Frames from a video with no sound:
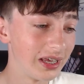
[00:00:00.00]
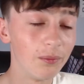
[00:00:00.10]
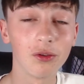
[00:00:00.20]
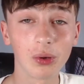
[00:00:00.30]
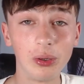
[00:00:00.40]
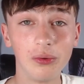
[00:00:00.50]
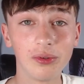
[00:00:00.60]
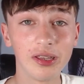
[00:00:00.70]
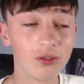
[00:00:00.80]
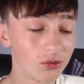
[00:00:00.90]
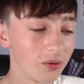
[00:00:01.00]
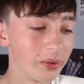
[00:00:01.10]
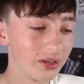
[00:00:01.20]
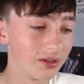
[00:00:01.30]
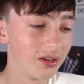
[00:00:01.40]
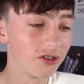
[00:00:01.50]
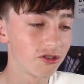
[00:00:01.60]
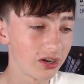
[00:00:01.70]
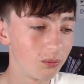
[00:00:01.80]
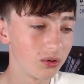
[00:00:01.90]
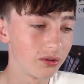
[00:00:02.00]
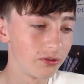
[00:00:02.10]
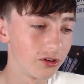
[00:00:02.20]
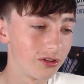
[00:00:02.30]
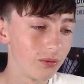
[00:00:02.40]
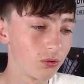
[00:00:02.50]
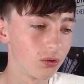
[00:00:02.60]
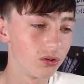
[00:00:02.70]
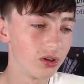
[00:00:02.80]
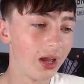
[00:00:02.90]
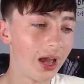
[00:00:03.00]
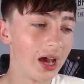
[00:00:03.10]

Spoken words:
Him as well. He's also been training with the first team squad.